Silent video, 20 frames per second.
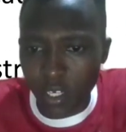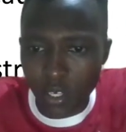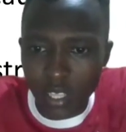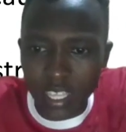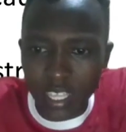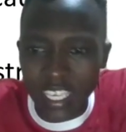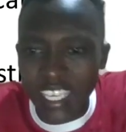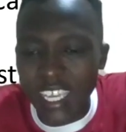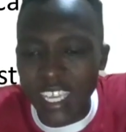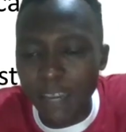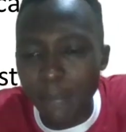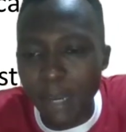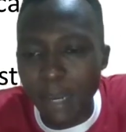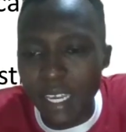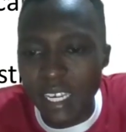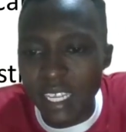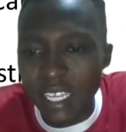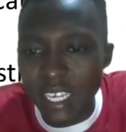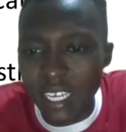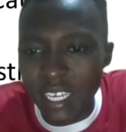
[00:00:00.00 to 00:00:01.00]
They came
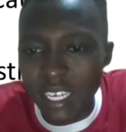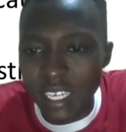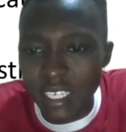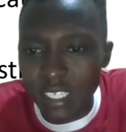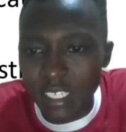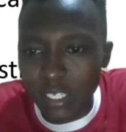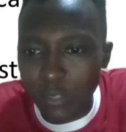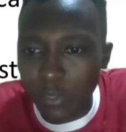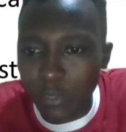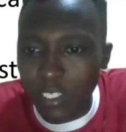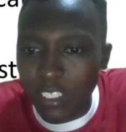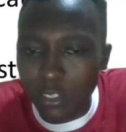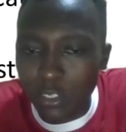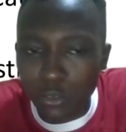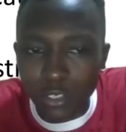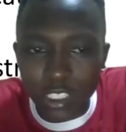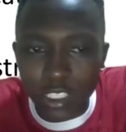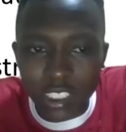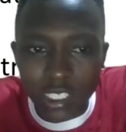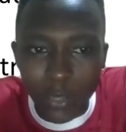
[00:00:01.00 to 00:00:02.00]
and wanted
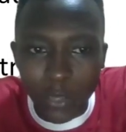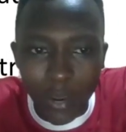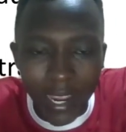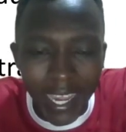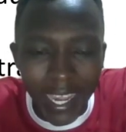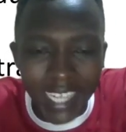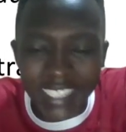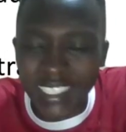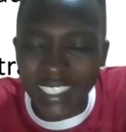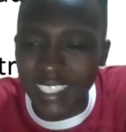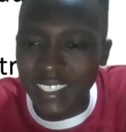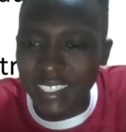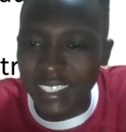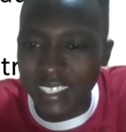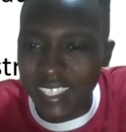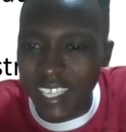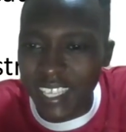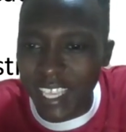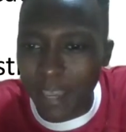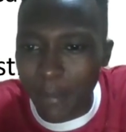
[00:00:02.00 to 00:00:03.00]
to change our cultures.
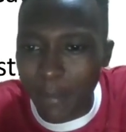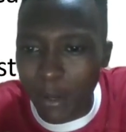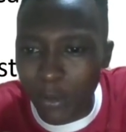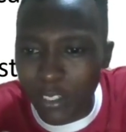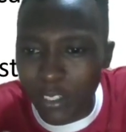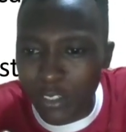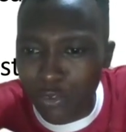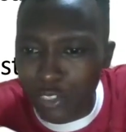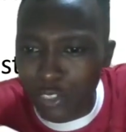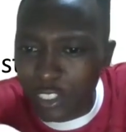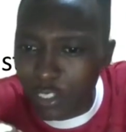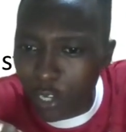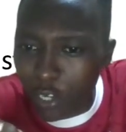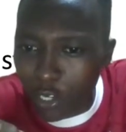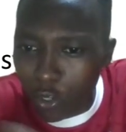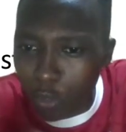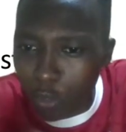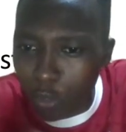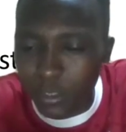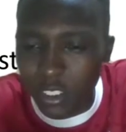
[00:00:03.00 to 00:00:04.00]
They came and wanted to change our
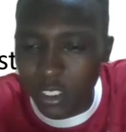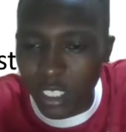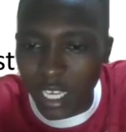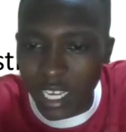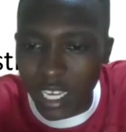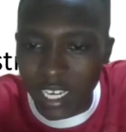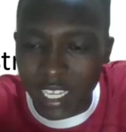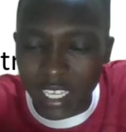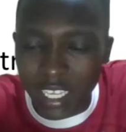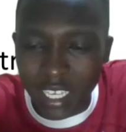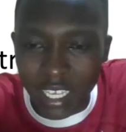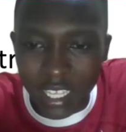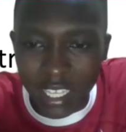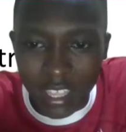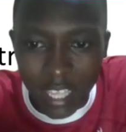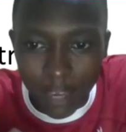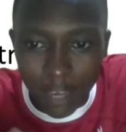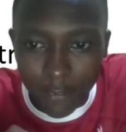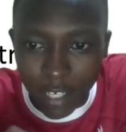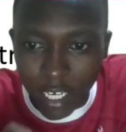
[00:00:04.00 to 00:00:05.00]
norms. And
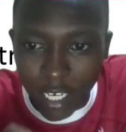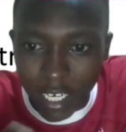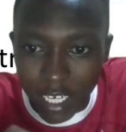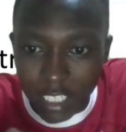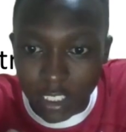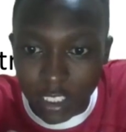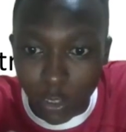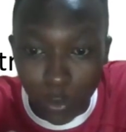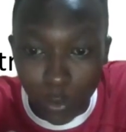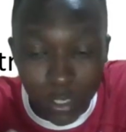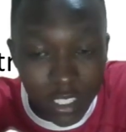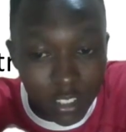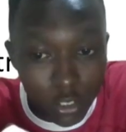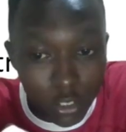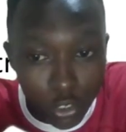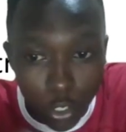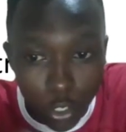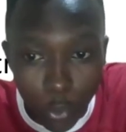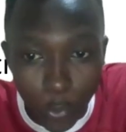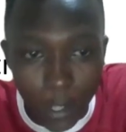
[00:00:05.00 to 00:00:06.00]
the African culture was a
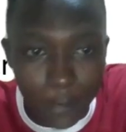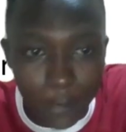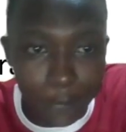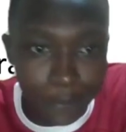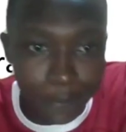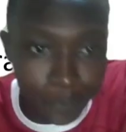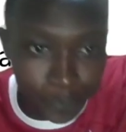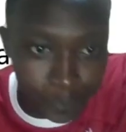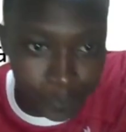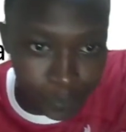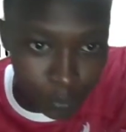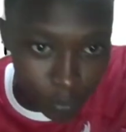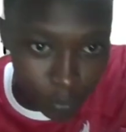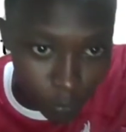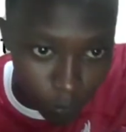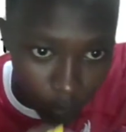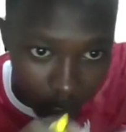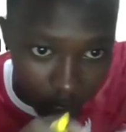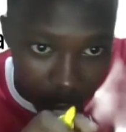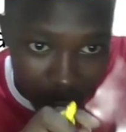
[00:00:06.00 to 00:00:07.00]
strong one.
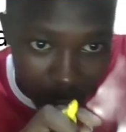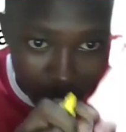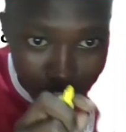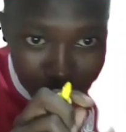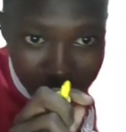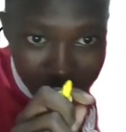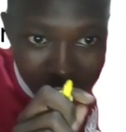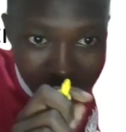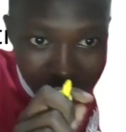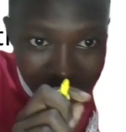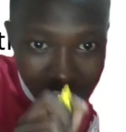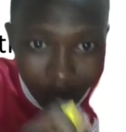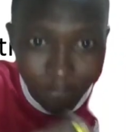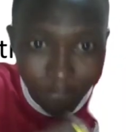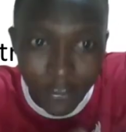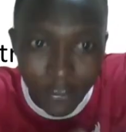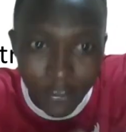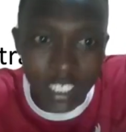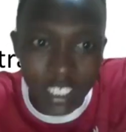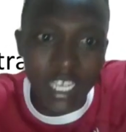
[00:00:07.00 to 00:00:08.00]
There was
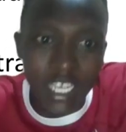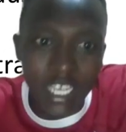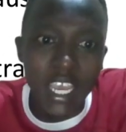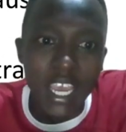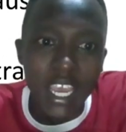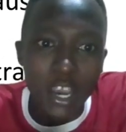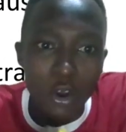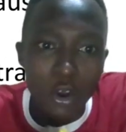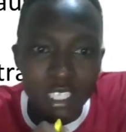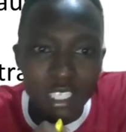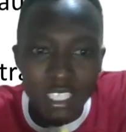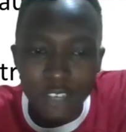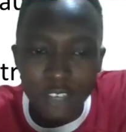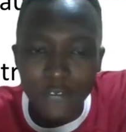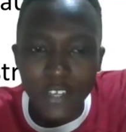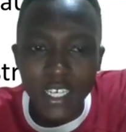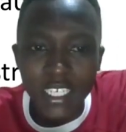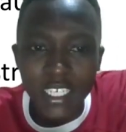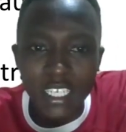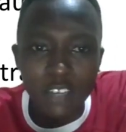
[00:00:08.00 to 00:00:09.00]
civic or
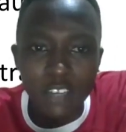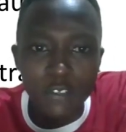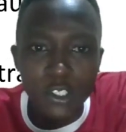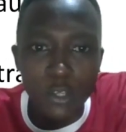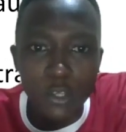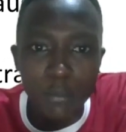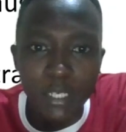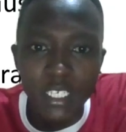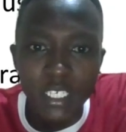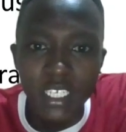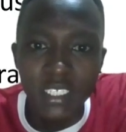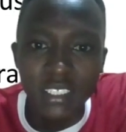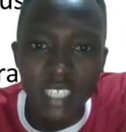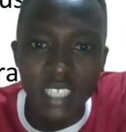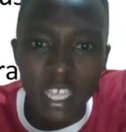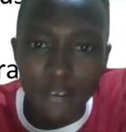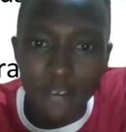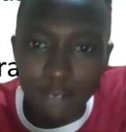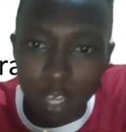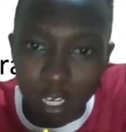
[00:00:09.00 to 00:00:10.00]
civil disobedience.
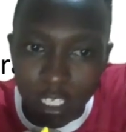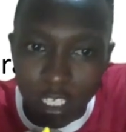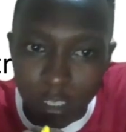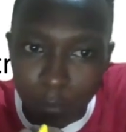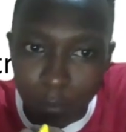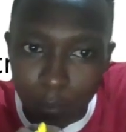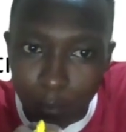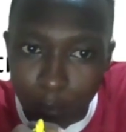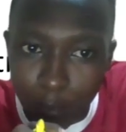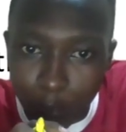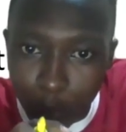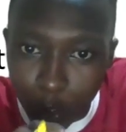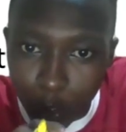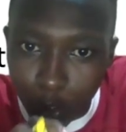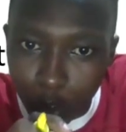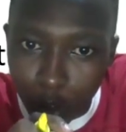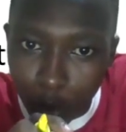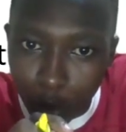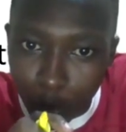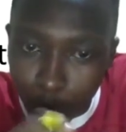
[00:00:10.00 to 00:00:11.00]
Nonviolent
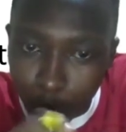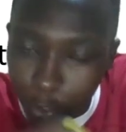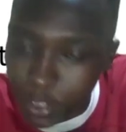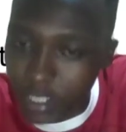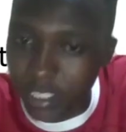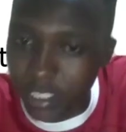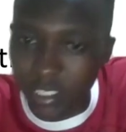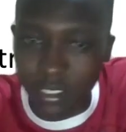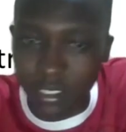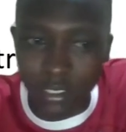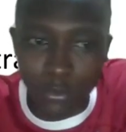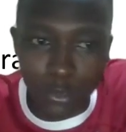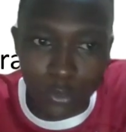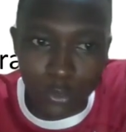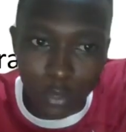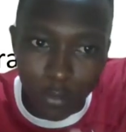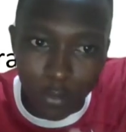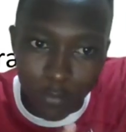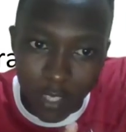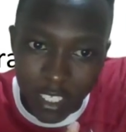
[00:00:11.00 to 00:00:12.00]
protest was
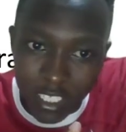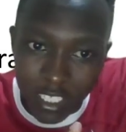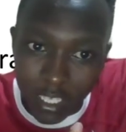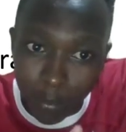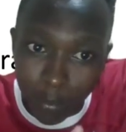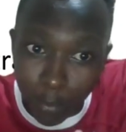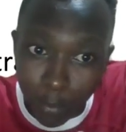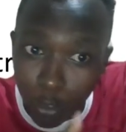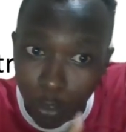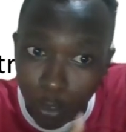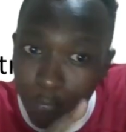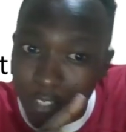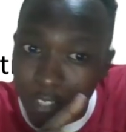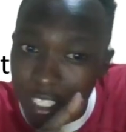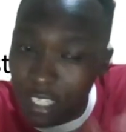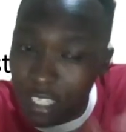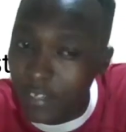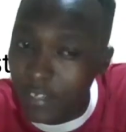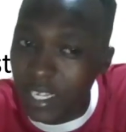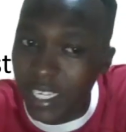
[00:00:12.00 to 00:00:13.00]
one of the example of
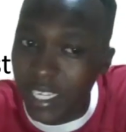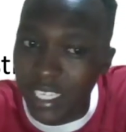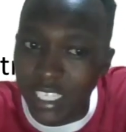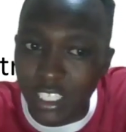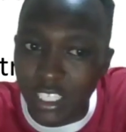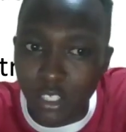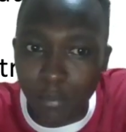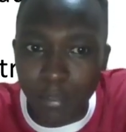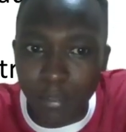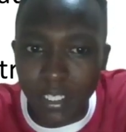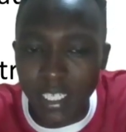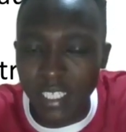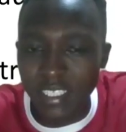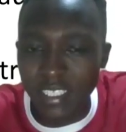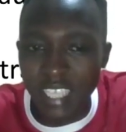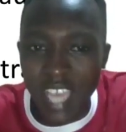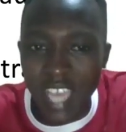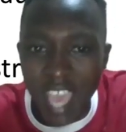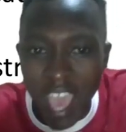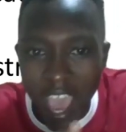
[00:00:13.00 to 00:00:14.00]
civil disobedience.
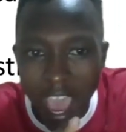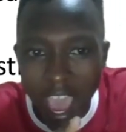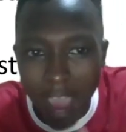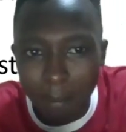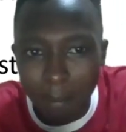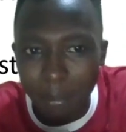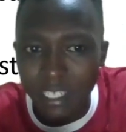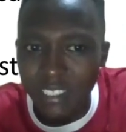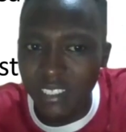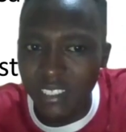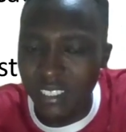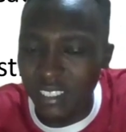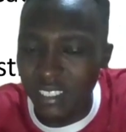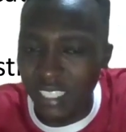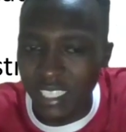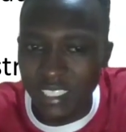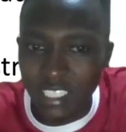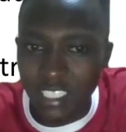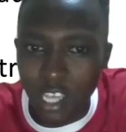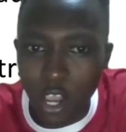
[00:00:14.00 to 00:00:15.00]
Armed
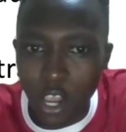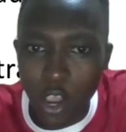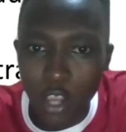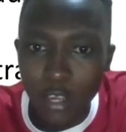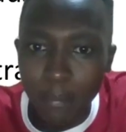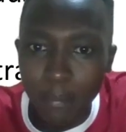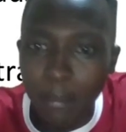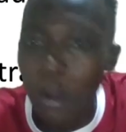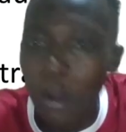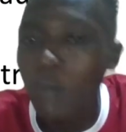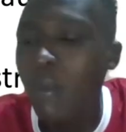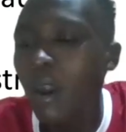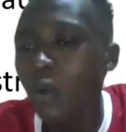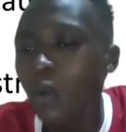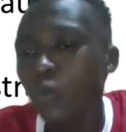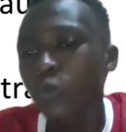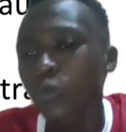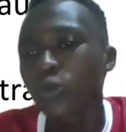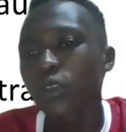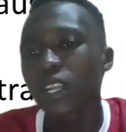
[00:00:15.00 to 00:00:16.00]
resistance. Mau
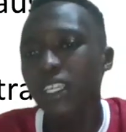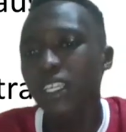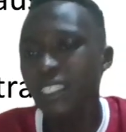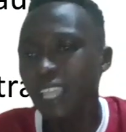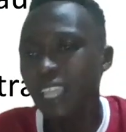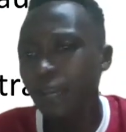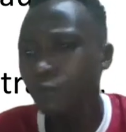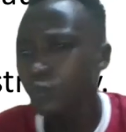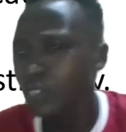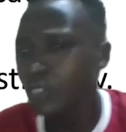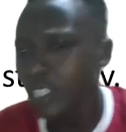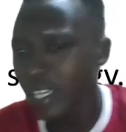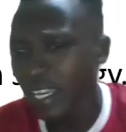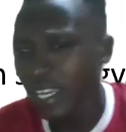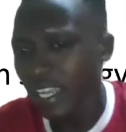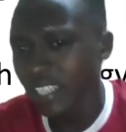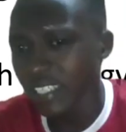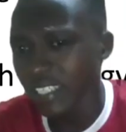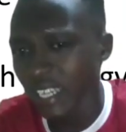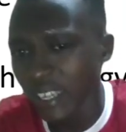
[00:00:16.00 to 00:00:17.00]
Mau. Let's come to the
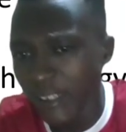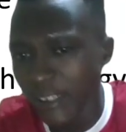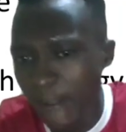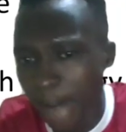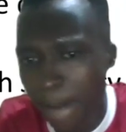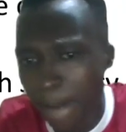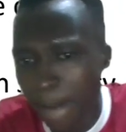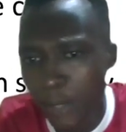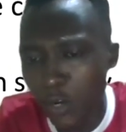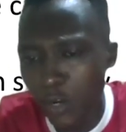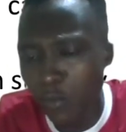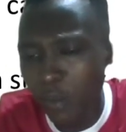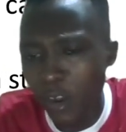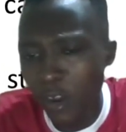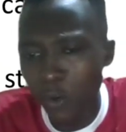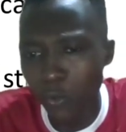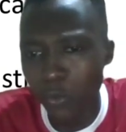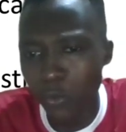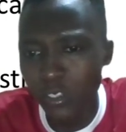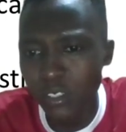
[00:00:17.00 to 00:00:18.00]
Kenya. Mau
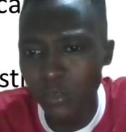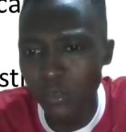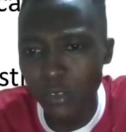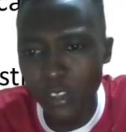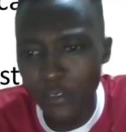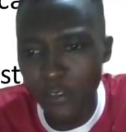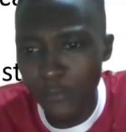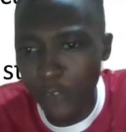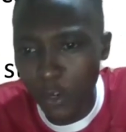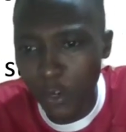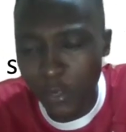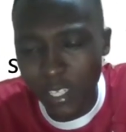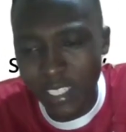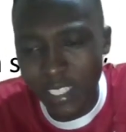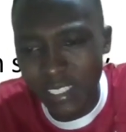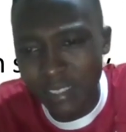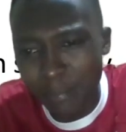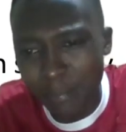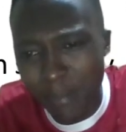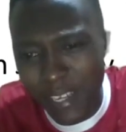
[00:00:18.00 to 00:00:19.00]
Mau. We found
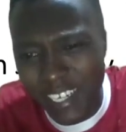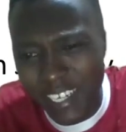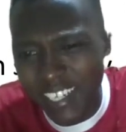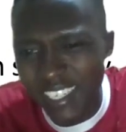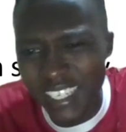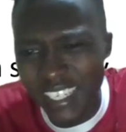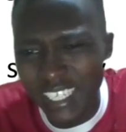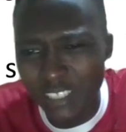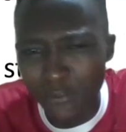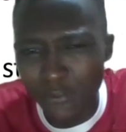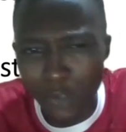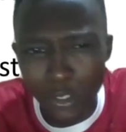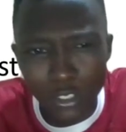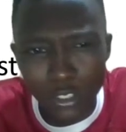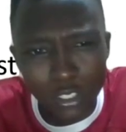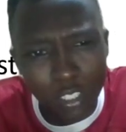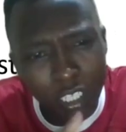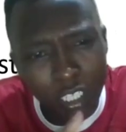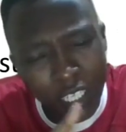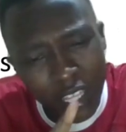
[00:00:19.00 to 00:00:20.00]
that many leaders fought
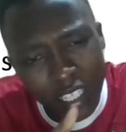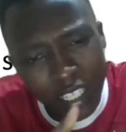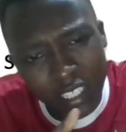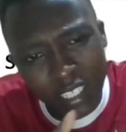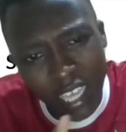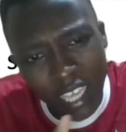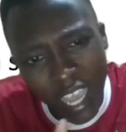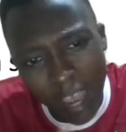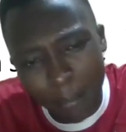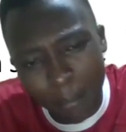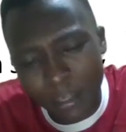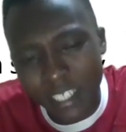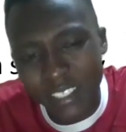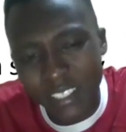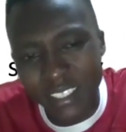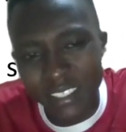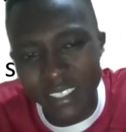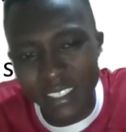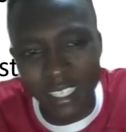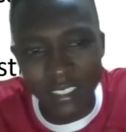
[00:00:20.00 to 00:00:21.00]
in this armed
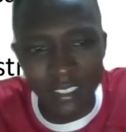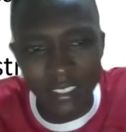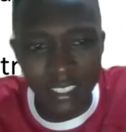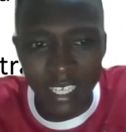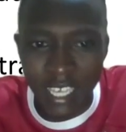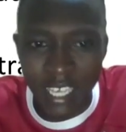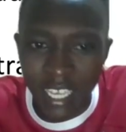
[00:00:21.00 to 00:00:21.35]
resistance.